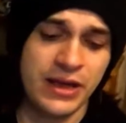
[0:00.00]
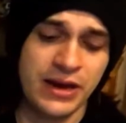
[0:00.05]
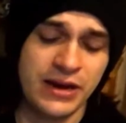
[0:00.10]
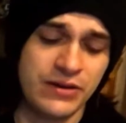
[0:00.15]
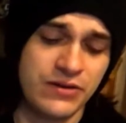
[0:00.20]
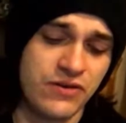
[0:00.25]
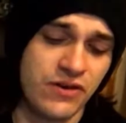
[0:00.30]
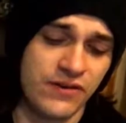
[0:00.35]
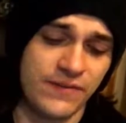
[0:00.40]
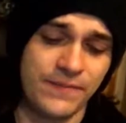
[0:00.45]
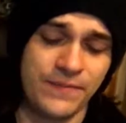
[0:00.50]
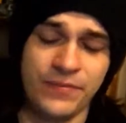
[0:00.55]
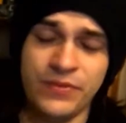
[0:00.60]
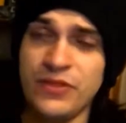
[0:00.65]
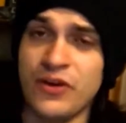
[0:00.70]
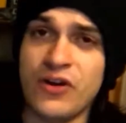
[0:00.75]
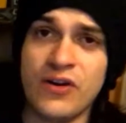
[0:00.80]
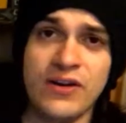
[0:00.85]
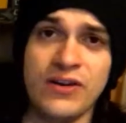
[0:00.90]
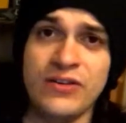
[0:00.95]
not
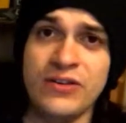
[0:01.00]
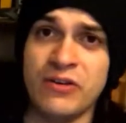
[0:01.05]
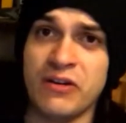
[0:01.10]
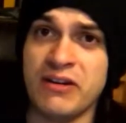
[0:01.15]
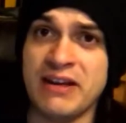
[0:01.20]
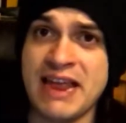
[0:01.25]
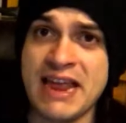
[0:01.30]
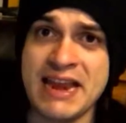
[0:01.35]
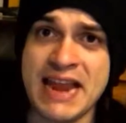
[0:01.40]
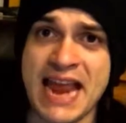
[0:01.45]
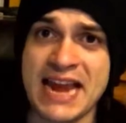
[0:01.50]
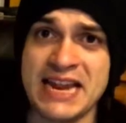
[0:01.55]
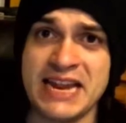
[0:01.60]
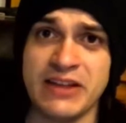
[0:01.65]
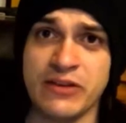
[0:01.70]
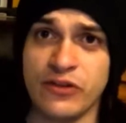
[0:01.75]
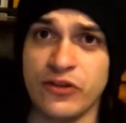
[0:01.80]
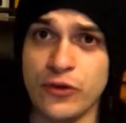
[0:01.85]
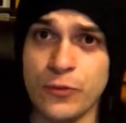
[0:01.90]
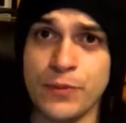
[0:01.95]
in any
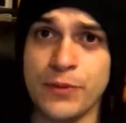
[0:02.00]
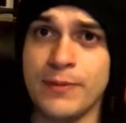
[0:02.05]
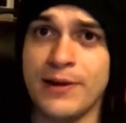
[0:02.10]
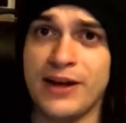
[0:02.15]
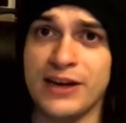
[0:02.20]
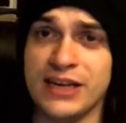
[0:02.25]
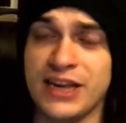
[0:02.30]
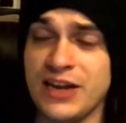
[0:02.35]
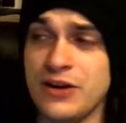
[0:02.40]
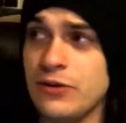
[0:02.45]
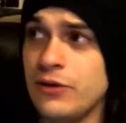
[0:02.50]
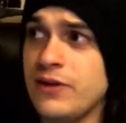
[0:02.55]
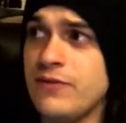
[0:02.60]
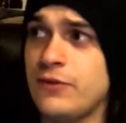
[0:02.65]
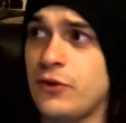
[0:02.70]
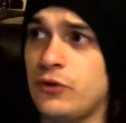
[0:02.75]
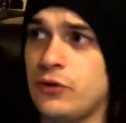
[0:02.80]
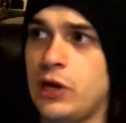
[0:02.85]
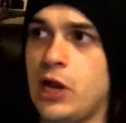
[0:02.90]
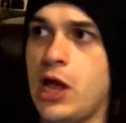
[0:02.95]
supermarket, not
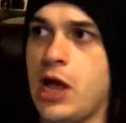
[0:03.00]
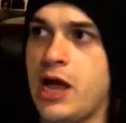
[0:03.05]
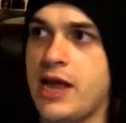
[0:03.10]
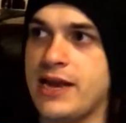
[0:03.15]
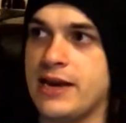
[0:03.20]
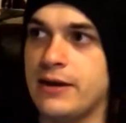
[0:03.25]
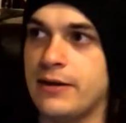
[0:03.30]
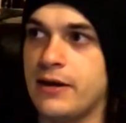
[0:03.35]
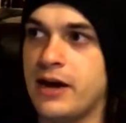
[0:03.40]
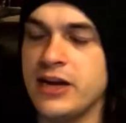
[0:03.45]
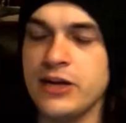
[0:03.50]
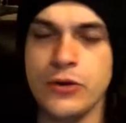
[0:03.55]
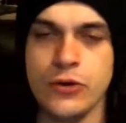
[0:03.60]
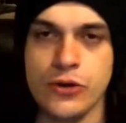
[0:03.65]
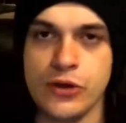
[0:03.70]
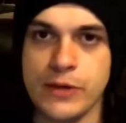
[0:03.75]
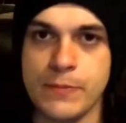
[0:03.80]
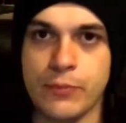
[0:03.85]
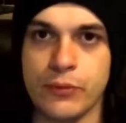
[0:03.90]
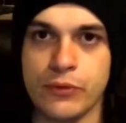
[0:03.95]
even online. I
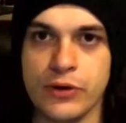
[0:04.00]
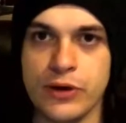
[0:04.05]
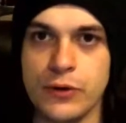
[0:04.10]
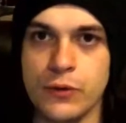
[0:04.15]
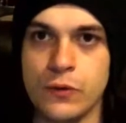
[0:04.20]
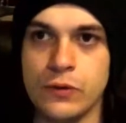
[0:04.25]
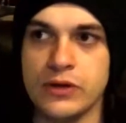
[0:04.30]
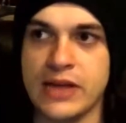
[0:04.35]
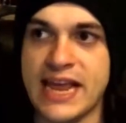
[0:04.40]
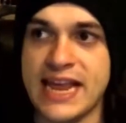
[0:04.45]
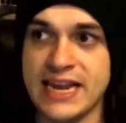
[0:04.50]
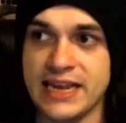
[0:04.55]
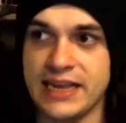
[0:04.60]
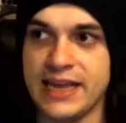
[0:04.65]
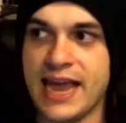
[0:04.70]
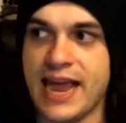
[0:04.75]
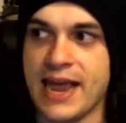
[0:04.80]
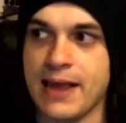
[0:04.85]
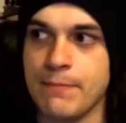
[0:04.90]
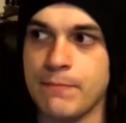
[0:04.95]
usually pre-order
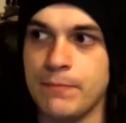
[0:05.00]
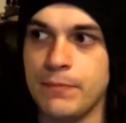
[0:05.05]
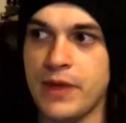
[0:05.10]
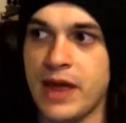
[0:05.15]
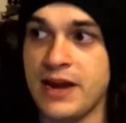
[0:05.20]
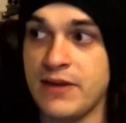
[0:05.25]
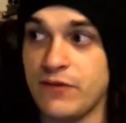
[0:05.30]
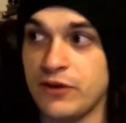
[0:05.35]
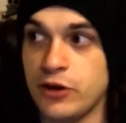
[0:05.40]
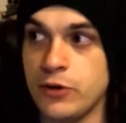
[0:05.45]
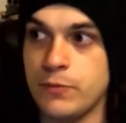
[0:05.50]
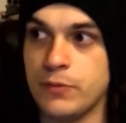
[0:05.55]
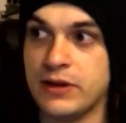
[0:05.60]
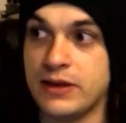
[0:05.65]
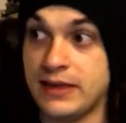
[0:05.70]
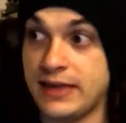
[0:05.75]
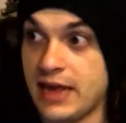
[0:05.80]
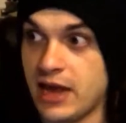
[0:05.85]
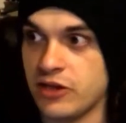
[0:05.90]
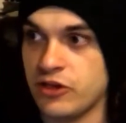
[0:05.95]
in-game, and if I don't
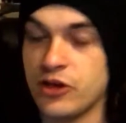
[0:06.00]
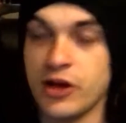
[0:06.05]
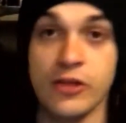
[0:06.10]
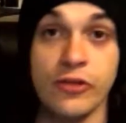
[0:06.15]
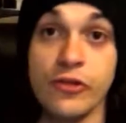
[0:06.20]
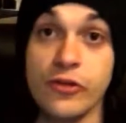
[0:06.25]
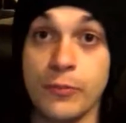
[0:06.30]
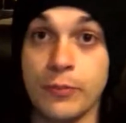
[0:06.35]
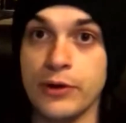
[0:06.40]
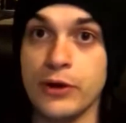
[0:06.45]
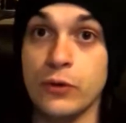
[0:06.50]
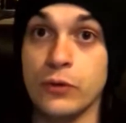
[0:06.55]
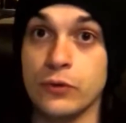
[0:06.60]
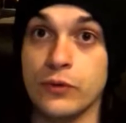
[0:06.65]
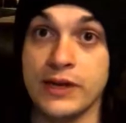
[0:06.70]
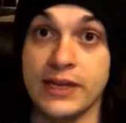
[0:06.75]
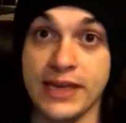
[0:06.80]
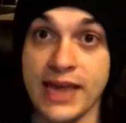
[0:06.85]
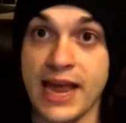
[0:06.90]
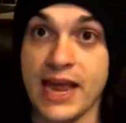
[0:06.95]
get a chance to pre-order
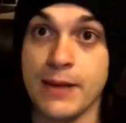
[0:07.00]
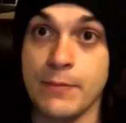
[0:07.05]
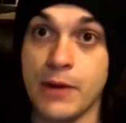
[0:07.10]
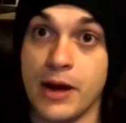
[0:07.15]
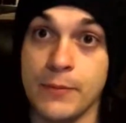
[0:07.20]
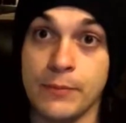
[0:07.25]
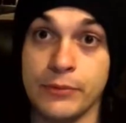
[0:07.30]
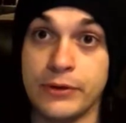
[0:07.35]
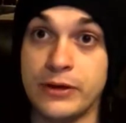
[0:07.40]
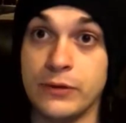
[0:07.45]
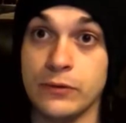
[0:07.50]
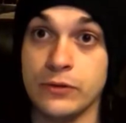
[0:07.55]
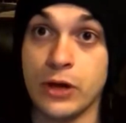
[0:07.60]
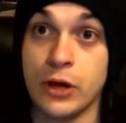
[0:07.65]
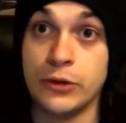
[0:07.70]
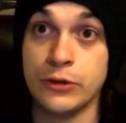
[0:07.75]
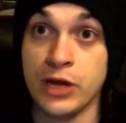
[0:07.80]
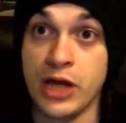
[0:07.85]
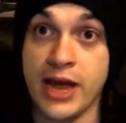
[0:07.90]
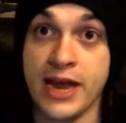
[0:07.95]
in-game, I pre-order
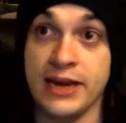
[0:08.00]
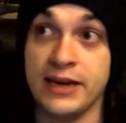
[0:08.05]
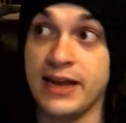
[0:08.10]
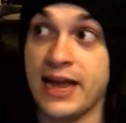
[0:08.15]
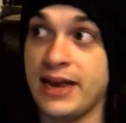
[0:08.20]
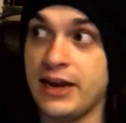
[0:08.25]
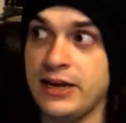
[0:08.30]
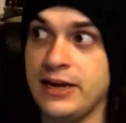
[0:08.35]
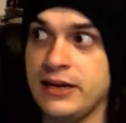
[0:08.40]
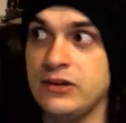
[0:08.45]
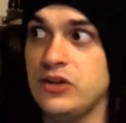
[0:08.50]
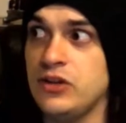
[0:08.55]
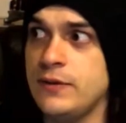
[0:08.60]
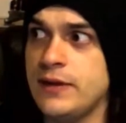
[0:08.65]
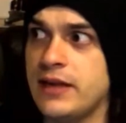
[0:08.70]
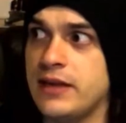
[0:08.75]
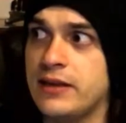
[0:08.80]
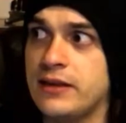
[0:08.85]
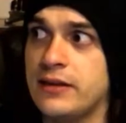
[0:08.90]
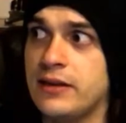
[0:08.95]
online, and I didn't do
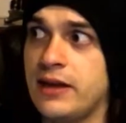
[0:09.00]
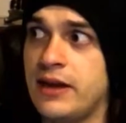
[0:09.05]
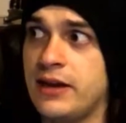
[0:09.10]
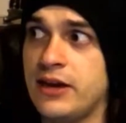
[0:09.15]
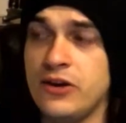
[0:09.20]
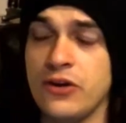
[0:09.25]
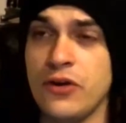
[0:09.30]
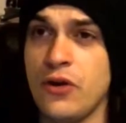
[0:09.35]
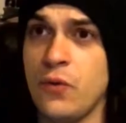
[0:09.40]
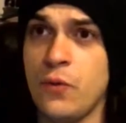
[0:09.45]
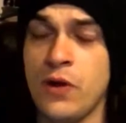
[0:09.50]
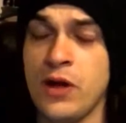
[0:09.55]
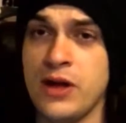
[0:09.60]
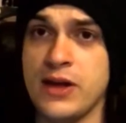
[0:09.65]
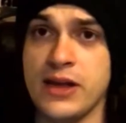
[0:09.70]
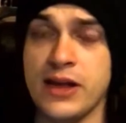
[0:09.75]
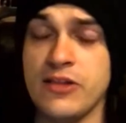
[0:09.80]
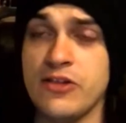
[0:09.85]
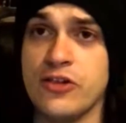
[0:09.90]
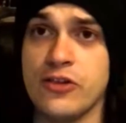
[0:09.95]
it. And I don't know why,
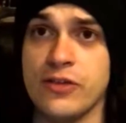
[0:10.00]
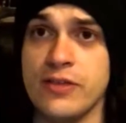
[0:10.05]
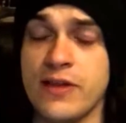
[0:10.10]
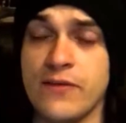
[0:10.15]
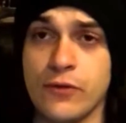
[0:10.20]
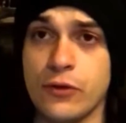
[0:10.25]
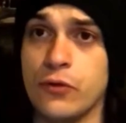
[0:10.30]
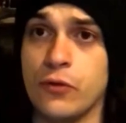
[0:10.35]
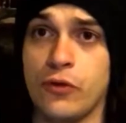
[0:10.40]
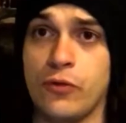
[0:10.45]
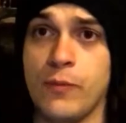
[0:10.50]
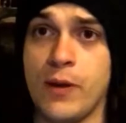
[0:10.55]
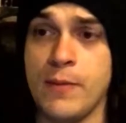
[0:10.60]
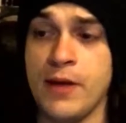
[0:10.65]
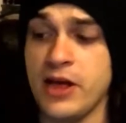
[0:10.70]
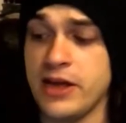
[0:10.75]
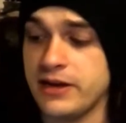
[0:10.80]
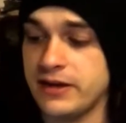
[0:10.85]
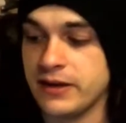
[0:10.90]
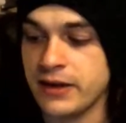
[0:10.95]
it just never crossed my
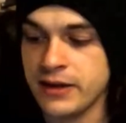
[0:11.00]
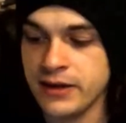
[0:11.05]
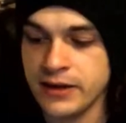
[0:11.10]
mind.